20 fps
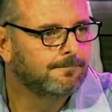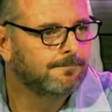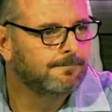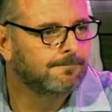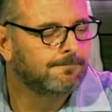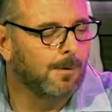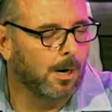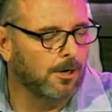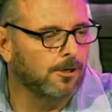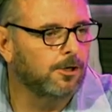
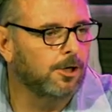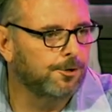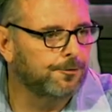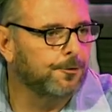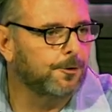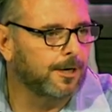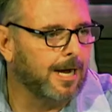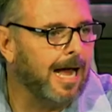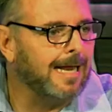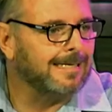Martin
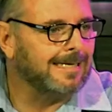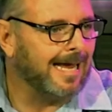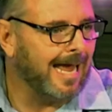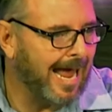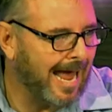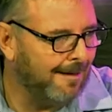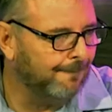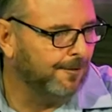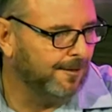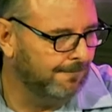Luther got to
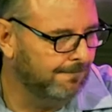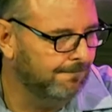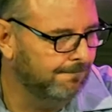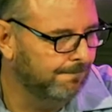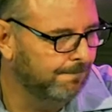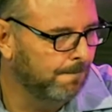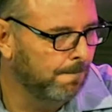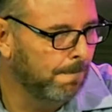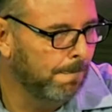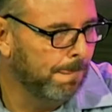heaven,
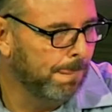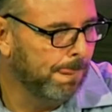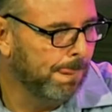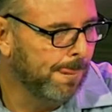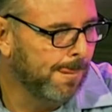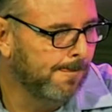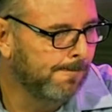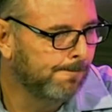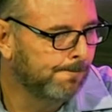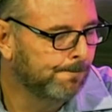
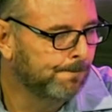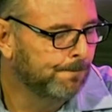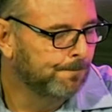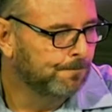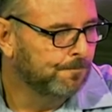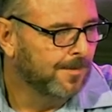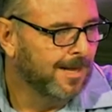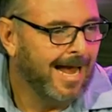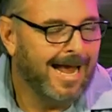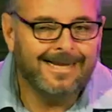
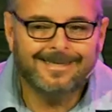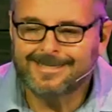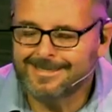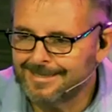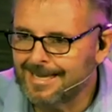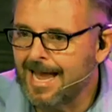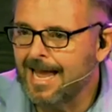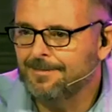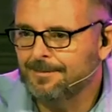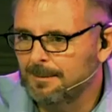had
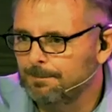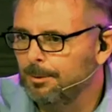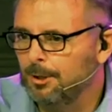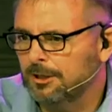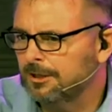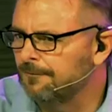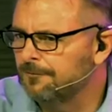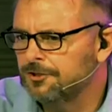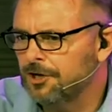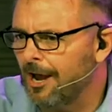said the
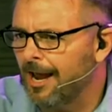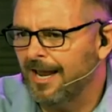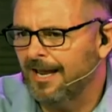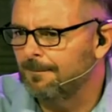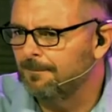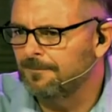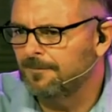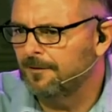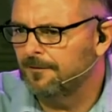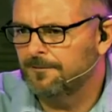book of
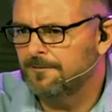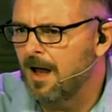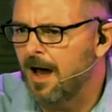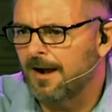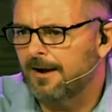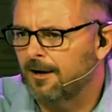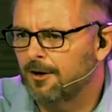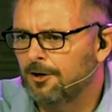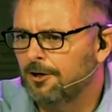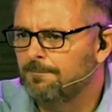James is not
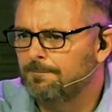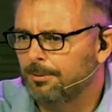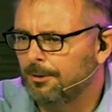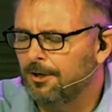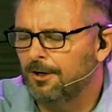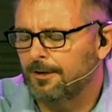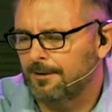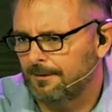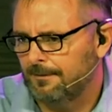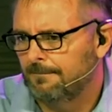a good
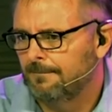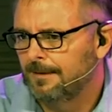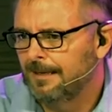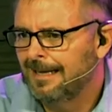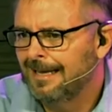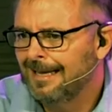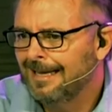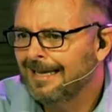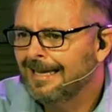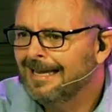book.
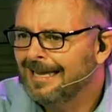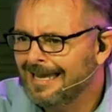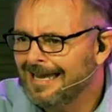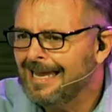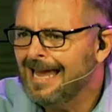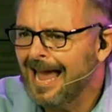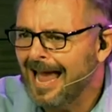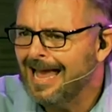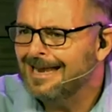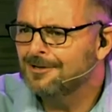
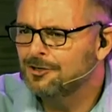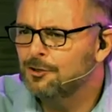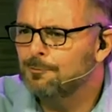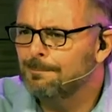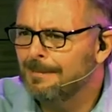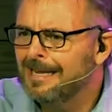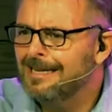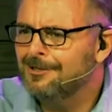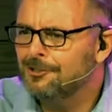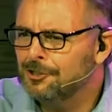He had to
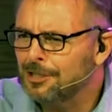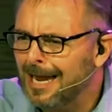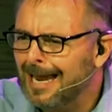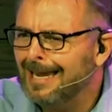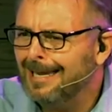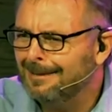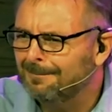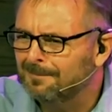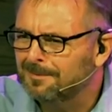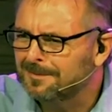meet
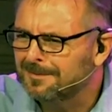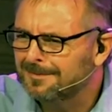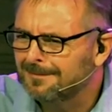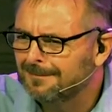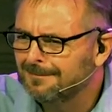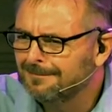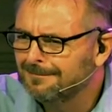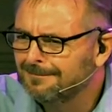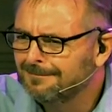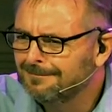James.
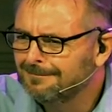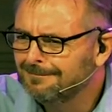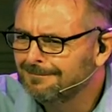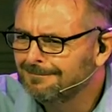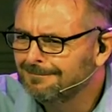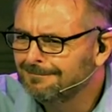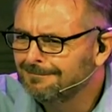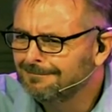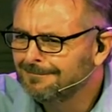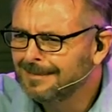
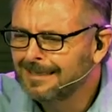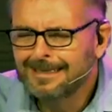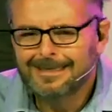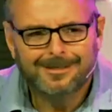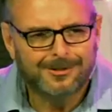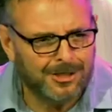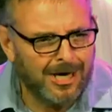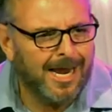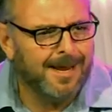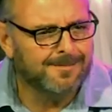
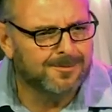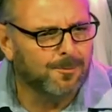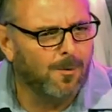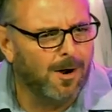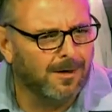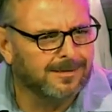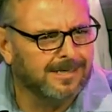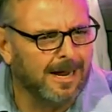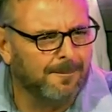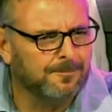James
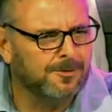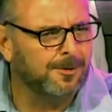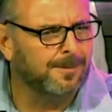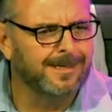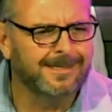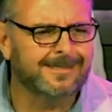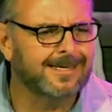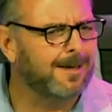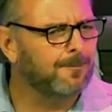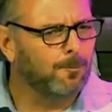walked up to him
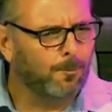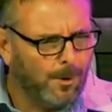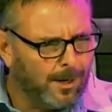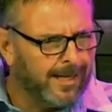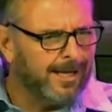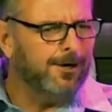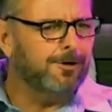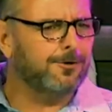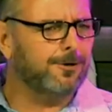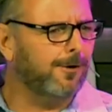and said, What
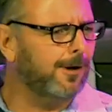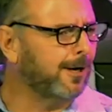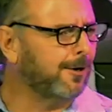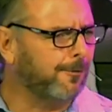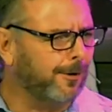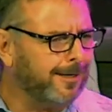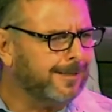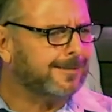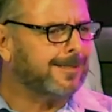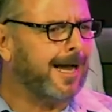are you doing
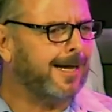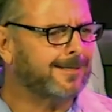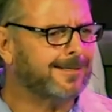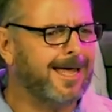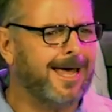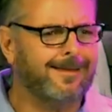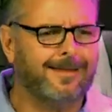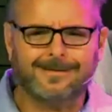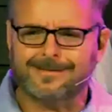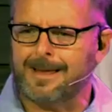criticizing
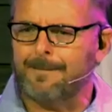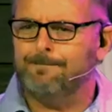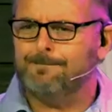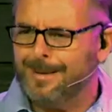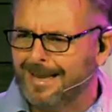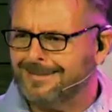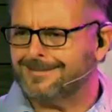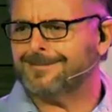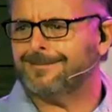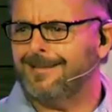that? That's the
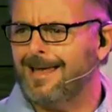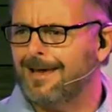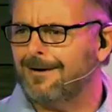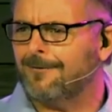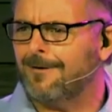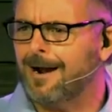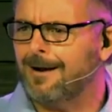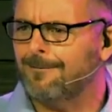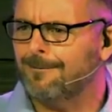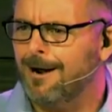best letter
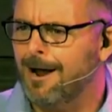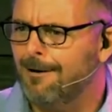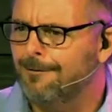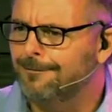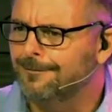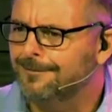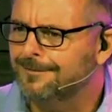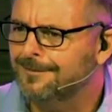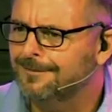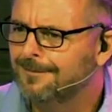I
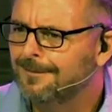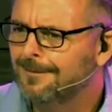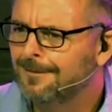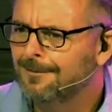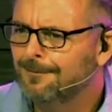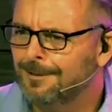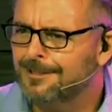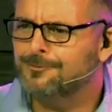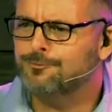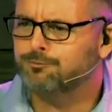wrote.
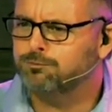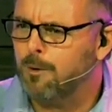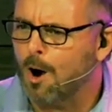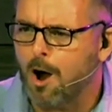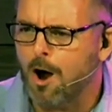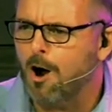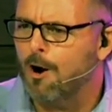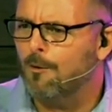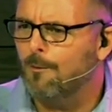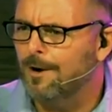What is
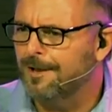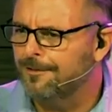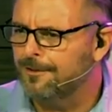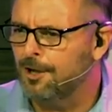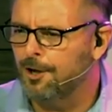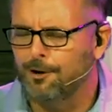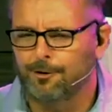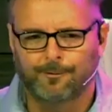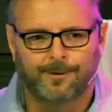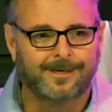wrong with
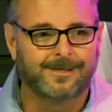you?